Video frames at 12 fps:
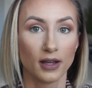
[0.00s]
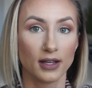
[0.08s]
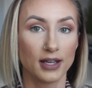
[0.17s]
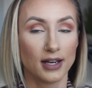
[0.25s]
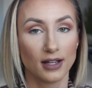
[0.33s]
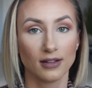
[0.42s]

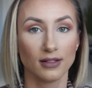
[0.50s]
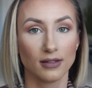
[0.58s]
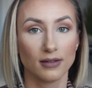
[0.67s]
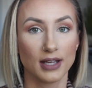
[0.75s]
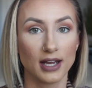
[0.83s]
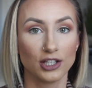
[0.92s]

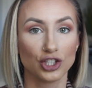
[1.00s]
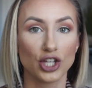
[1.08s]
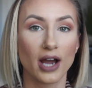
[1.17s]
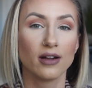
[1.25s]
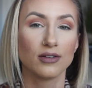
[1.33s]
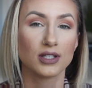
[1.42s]
getting
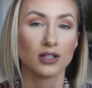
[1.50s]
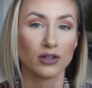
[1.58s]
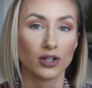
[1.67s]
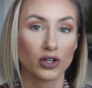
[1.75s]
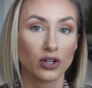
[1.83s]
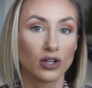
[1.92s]
shadow to
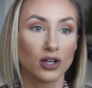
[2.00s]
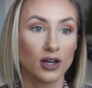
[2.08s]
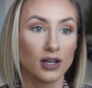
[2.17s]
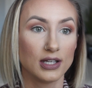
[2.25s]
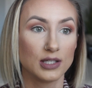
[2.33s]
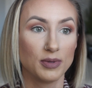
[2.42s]
look
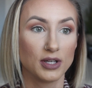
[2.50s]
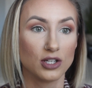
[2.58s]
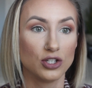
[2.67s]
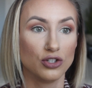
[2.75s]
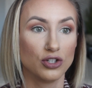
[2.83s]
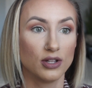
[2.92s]
good, is
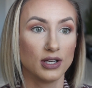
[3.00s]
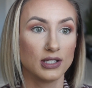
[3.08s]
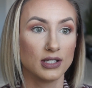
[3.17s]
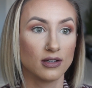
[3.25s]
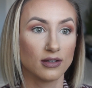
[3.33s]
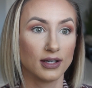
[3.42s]
because you do
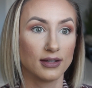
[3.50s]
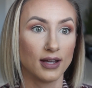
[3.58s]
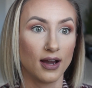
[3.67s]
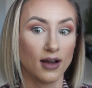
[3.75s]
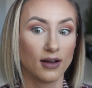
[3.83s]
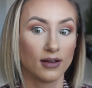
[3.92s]
this and you're like,
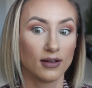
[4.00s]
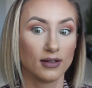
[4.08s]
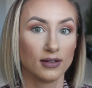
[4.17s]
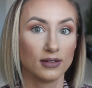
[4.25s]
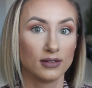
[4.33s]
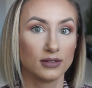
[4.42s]
that
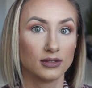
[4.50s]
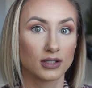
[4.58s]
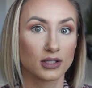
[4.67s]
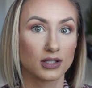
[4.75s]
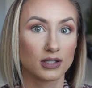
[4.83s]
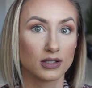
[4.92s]

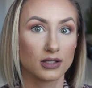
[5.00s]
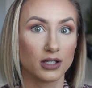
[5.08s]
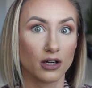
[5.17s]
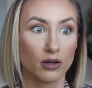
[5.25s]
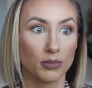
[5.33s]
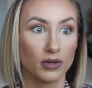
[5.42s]
looks
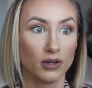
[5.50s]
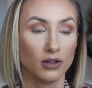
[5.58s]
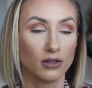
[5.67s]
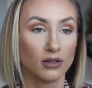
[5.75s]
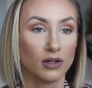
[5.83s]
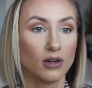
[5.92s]
terrible.
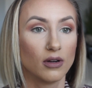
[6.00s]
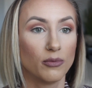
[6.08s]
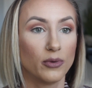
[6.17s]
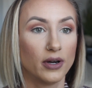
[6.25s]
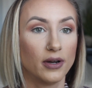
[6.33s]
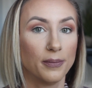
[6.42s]

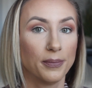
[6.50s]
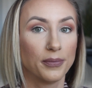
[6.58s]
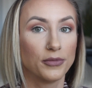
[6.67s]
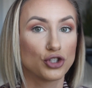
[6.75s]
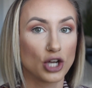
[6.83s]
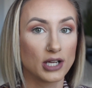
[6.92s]
Well,
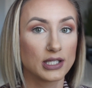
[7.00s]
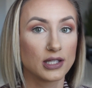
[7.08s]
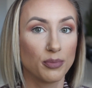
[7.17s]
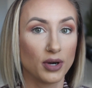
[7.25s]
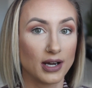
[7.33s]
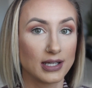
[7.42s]
trust
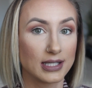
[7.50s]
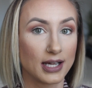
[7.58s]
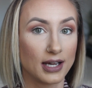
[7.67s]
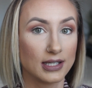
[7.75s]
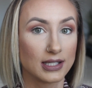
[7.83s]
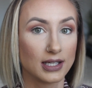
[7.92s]
the
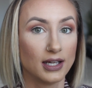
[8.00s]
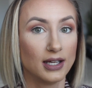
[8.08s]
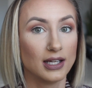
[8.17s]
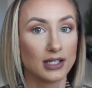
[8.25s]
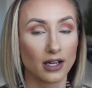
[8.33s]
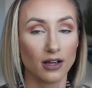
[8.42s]
process.
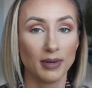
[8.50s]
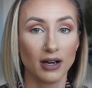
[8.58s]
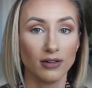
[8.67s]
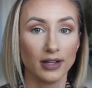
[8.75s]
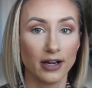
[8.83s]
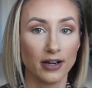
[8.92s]
It's all
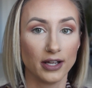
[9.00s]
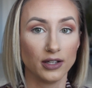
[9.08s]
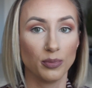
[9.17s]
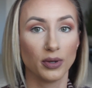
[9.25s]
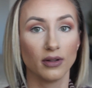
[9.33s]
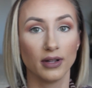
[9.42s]
about layering.
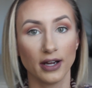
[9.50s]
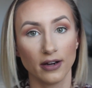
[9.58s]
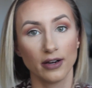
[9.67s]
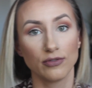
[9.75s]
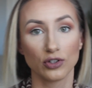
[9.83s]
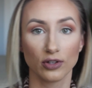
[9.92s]
You put layer
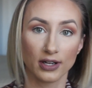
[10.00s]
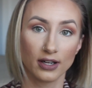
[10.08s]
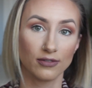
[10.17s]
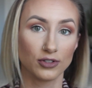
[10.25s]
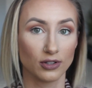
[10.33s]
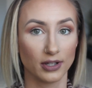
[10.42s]
after layer
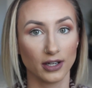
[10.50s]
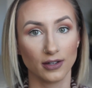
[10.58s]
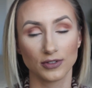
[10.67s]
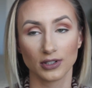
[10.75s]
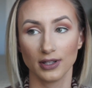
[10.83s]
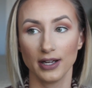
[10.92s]
after layer
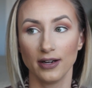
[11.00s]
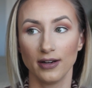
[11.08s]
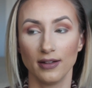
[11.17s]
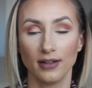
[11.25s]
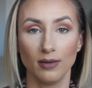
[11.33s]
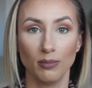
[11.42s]
after layer,
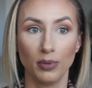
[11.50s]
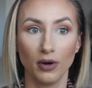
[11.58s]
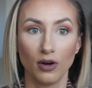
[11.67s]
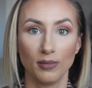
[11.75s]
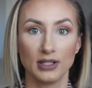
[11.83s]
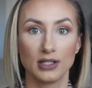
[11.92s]
and then
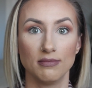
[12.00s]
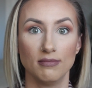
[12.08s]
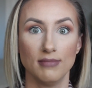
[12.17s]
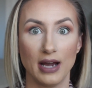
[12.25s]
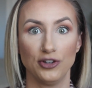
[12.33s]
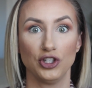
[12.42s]
boom, it's
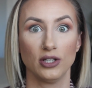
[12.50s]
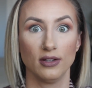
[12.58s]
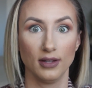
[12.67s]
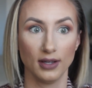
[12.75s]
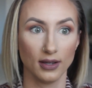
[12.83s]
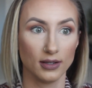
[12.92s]
magic
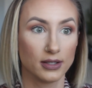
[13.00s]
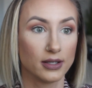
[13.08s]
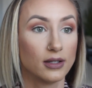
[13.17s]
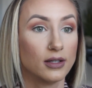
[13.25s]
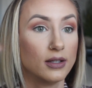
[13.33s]
in the end.